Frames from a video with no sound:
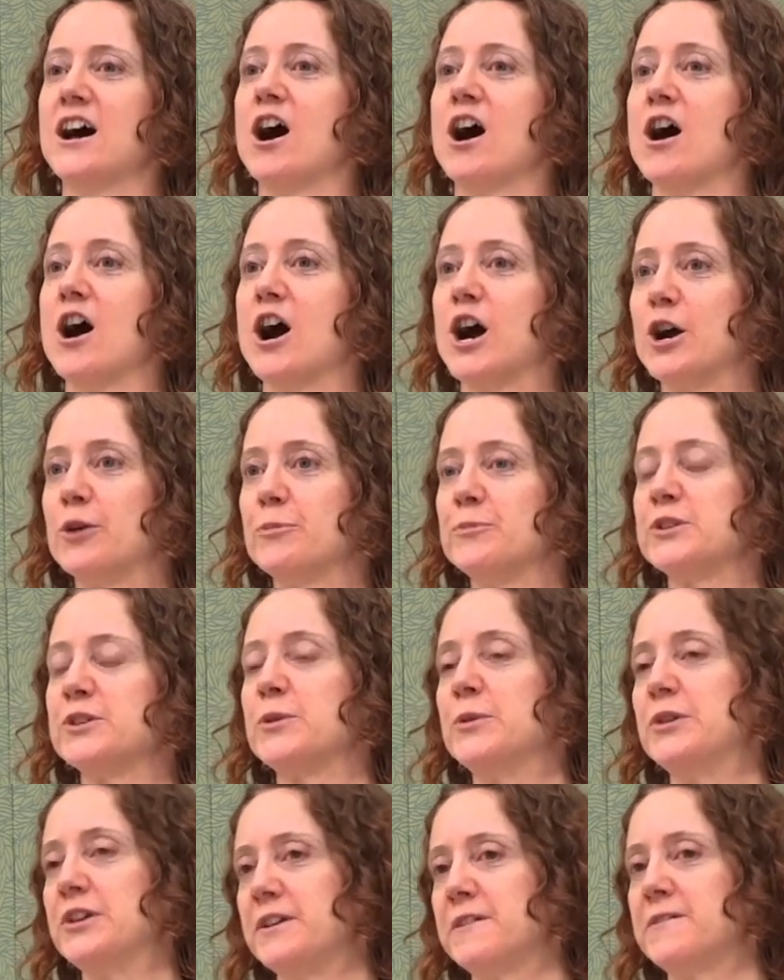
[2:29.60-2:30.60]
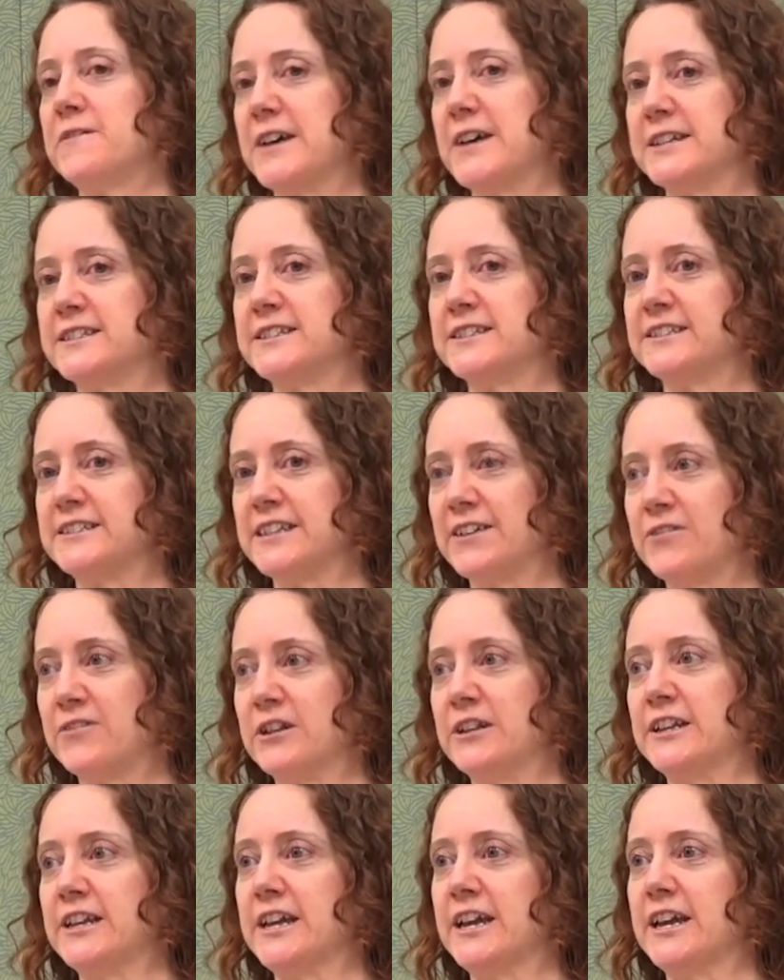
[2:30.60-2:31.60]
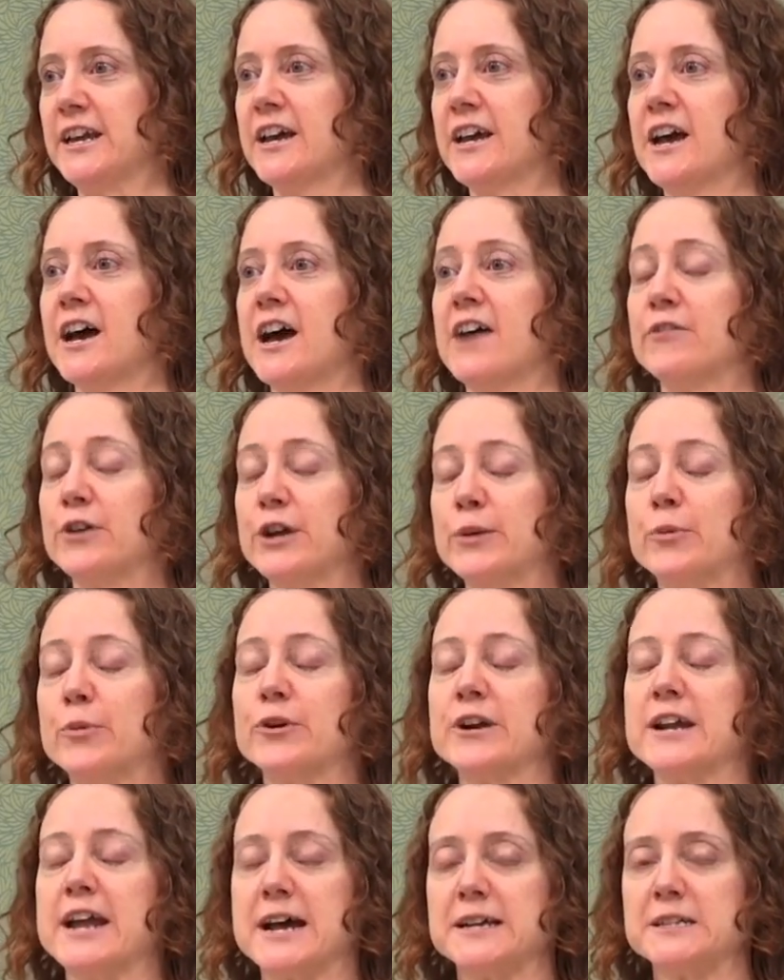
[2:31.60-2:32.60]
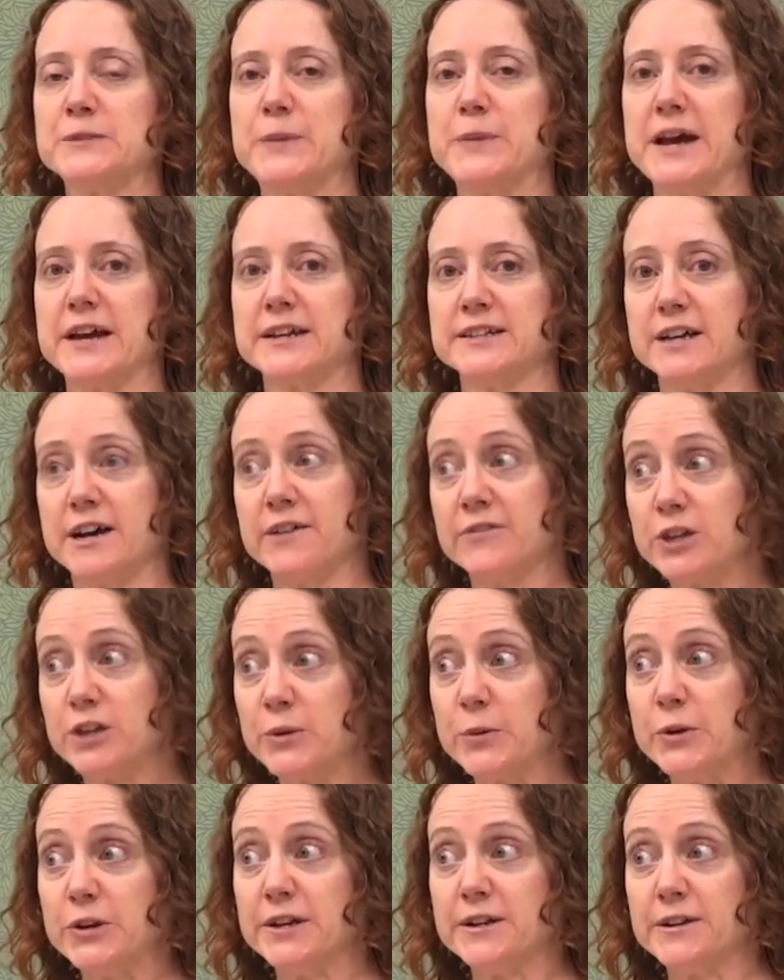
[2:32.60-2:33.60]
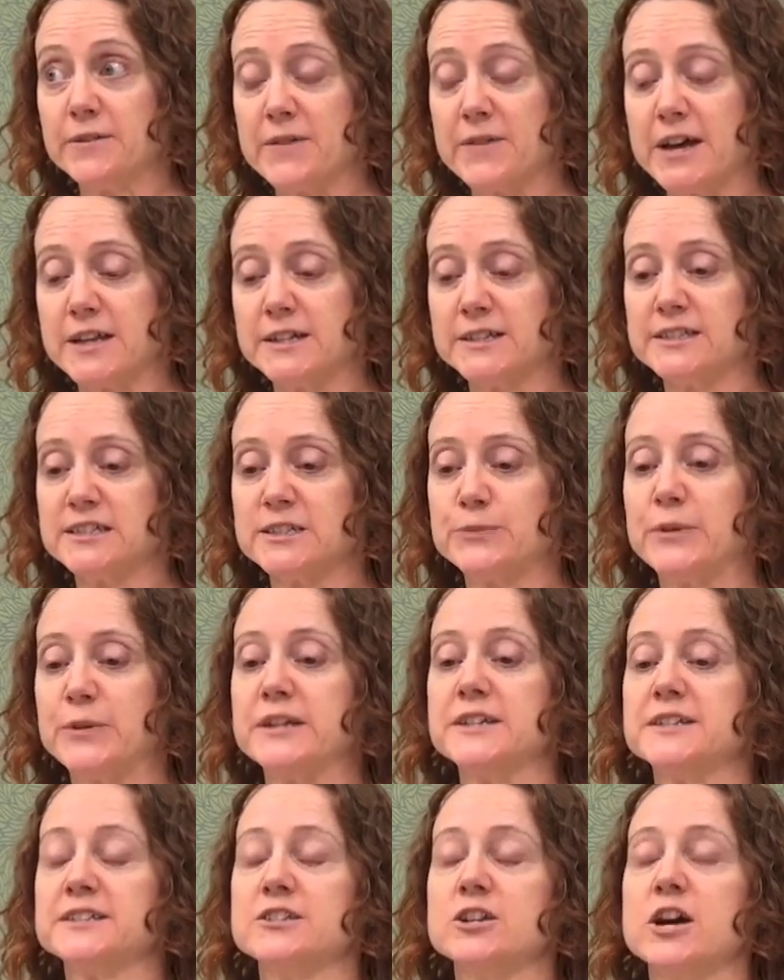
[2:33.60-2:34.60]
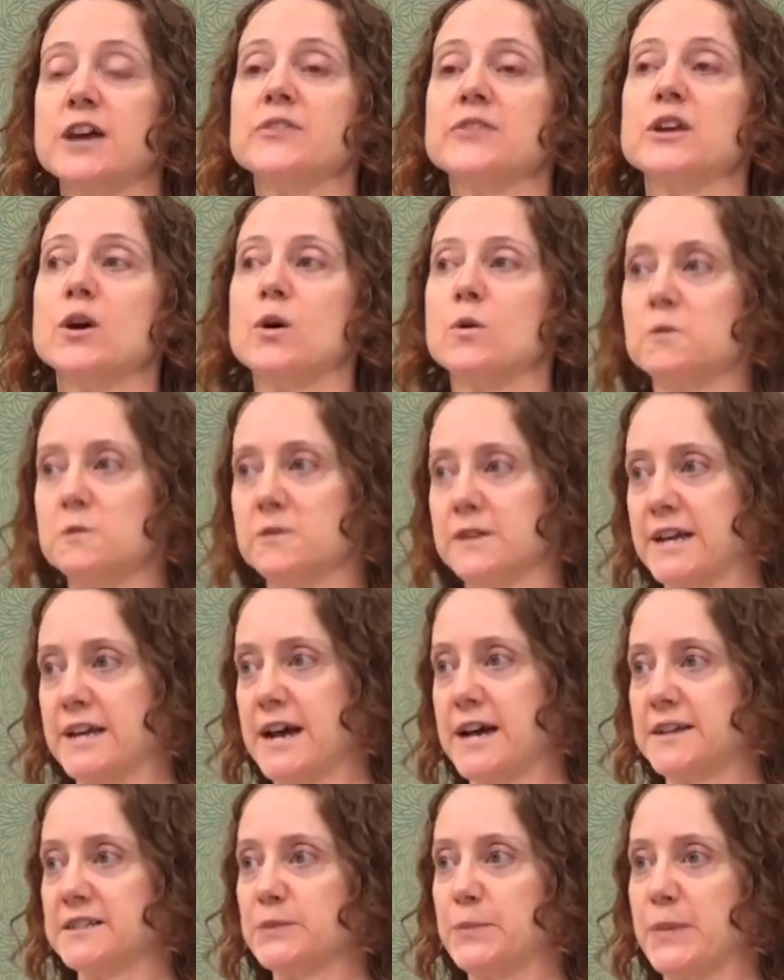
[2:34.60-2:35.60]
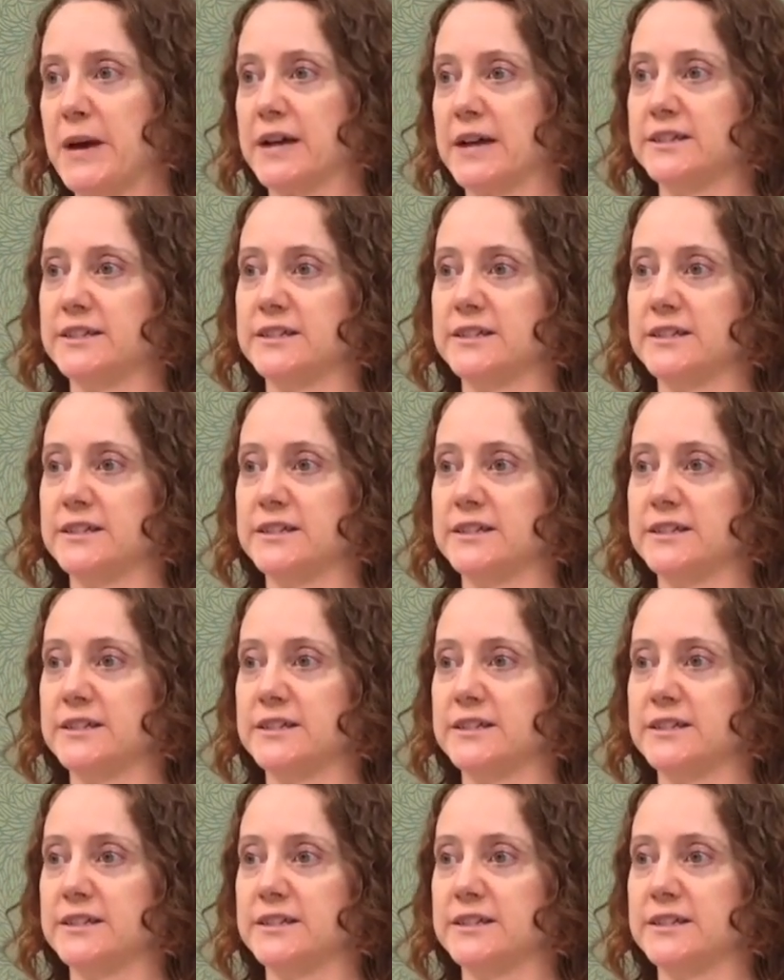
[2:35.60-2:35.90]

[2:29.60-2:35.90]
armed community defense is definitely a very important aspect of community defense, but it is not the only aspect.